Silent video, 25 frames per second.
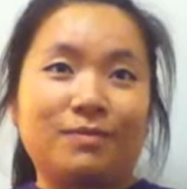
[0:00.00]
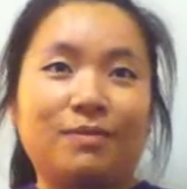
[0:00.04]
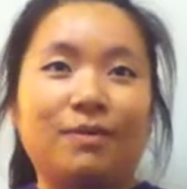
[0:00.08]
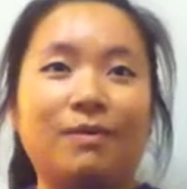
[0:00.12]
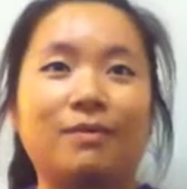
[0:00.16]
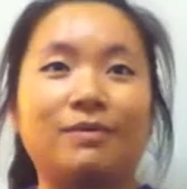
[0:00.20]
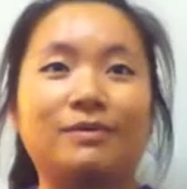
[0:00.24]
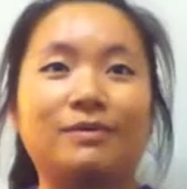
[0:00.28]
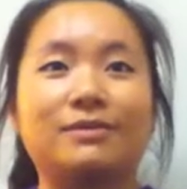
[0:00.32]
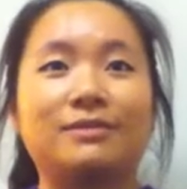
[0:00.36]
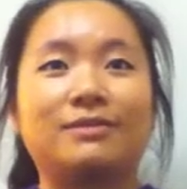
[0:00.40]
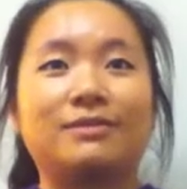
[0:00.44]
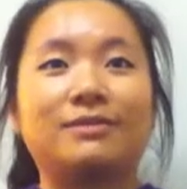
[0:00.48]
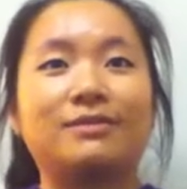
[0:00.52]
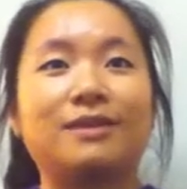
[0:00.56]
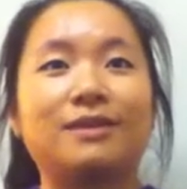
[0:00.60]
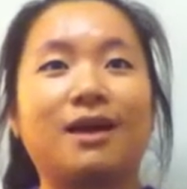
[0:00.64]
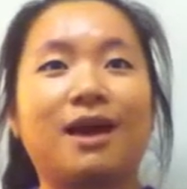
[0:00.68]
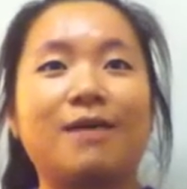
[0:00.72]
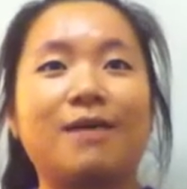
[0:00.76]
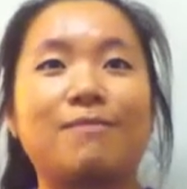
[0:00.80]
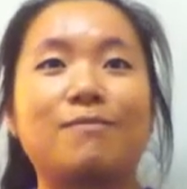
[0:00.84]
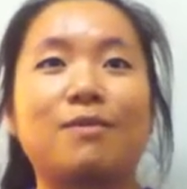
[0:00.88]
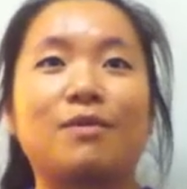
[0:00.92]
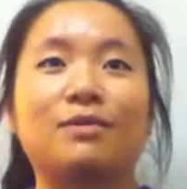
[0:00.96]
What was
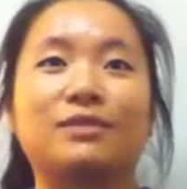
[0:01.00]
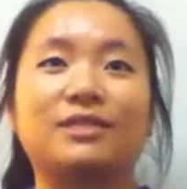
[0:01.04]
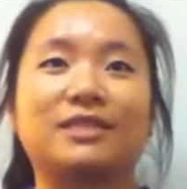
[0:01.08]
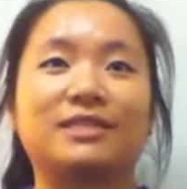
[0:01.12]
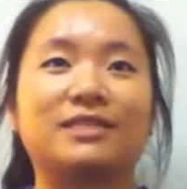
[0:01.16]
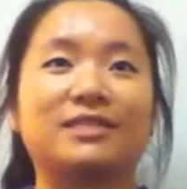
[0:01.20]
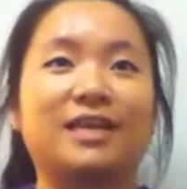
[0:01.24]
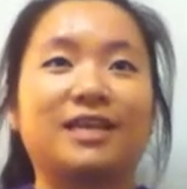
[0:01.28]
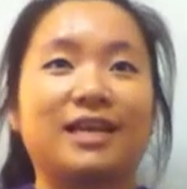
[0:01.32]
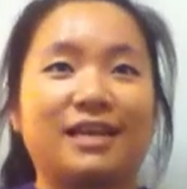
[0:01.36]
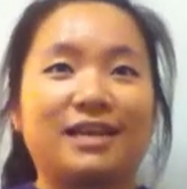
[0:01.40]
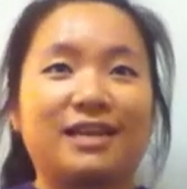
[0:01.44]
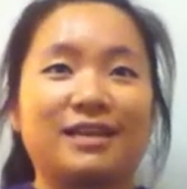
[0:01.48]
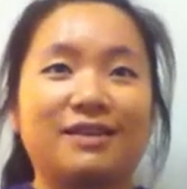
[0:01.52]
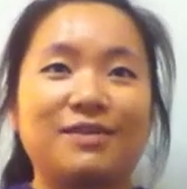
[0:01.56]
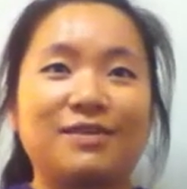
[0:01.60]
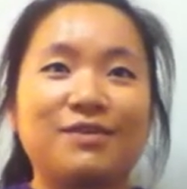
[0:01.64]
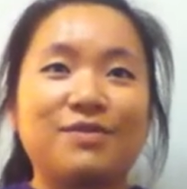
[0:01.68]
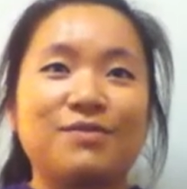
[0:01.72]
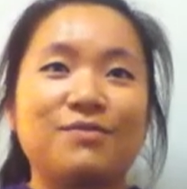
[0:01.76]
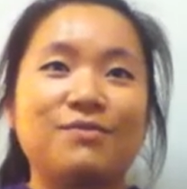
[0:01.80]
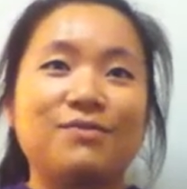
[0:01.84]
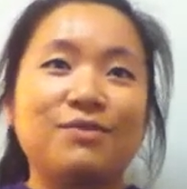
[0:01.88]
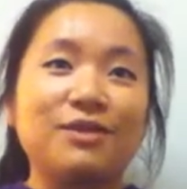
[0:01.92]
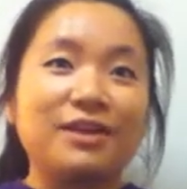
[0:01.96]
I most excited
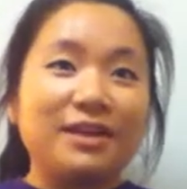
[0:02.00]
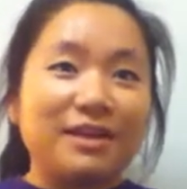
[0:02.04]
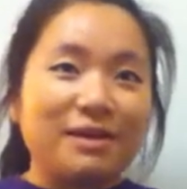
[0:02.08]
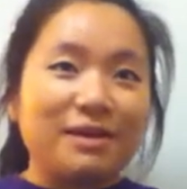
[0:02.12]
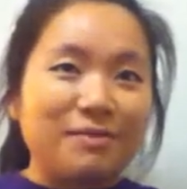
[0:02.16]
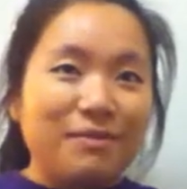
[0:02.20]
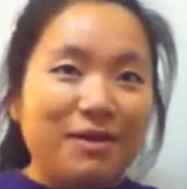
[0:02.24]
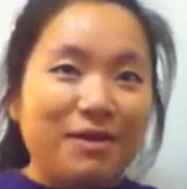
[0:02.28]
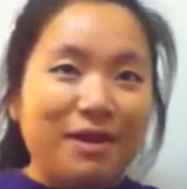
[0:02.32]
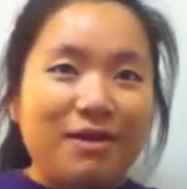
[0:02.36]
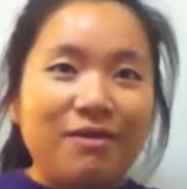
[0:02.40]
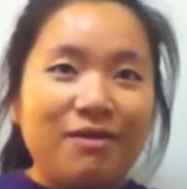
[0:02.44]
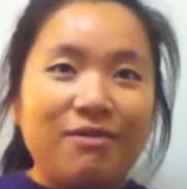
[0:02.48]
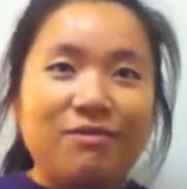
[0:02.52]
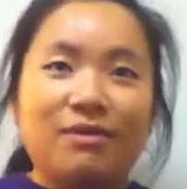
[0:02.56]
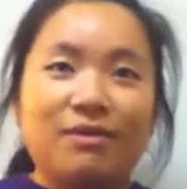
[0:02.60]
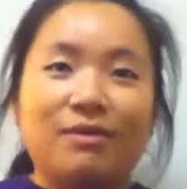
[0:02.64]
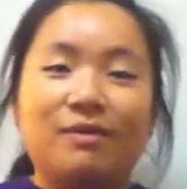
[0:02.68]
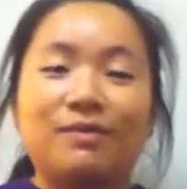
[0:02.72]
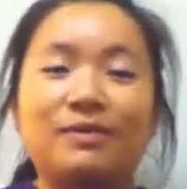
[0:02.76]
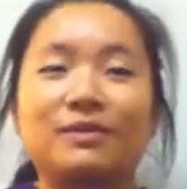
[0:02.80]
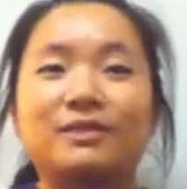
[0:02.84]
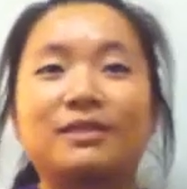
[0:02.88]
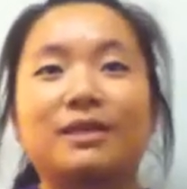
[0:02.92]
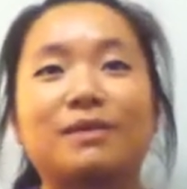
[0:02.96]
reading about?
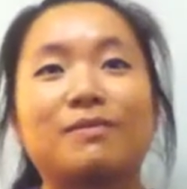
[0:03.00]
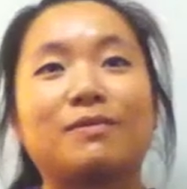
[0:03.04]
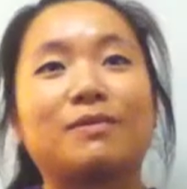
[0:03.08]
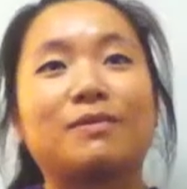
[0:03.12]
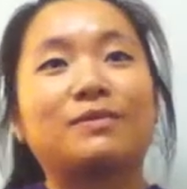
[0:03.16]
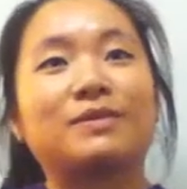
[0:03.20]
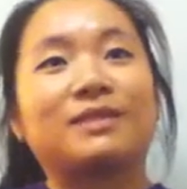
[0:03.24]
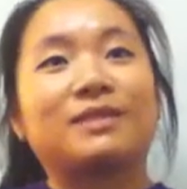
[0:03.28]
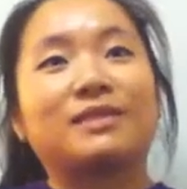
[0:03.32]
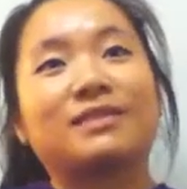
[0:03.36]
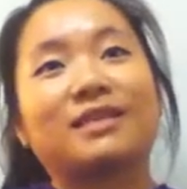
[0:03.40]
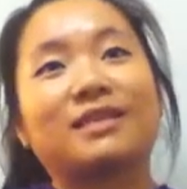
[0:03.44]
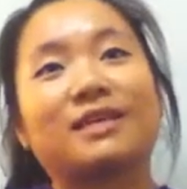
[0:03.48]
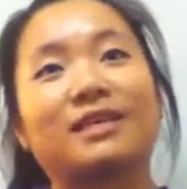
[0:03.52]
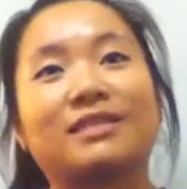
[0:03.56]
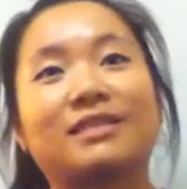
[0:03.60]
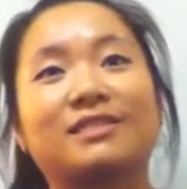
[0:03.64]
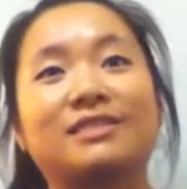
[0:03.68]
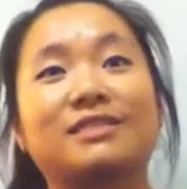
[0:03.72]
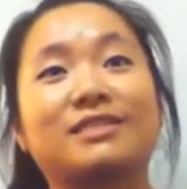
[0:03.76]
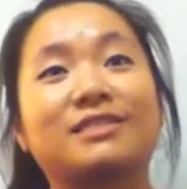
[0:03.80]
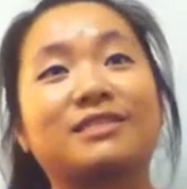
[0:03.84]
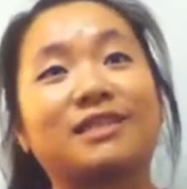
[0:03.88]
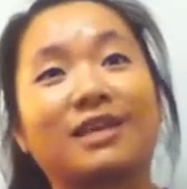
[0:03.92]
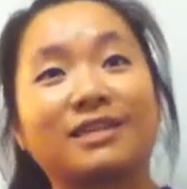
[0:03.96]
What was I most
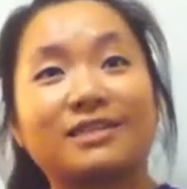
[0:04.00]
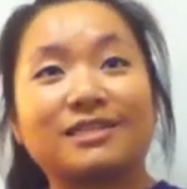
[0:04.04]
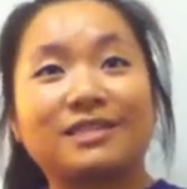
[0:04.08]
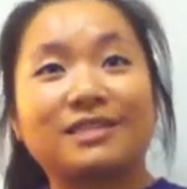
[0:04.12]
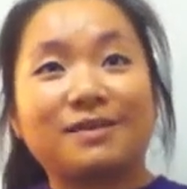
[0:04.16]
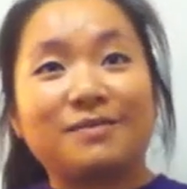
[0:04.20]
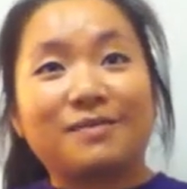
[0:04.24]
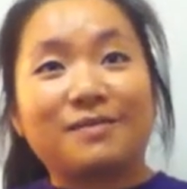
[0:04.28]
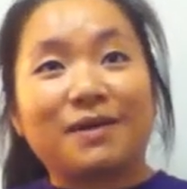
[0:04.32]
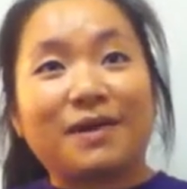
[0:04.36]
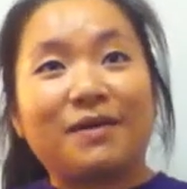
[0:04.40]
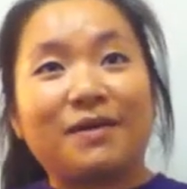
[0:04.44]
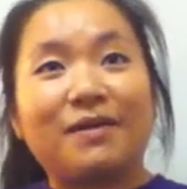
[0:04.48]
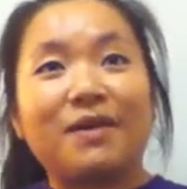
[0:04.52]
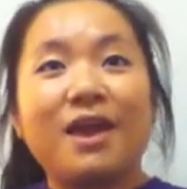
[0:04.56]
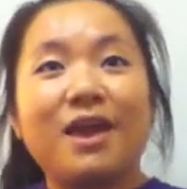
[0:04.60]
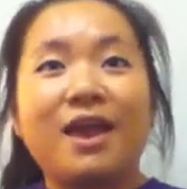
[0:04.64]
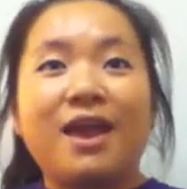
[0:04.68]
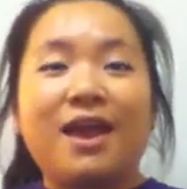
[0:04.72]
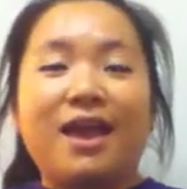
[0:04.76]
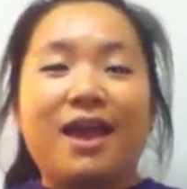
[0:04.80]
excited discussing about?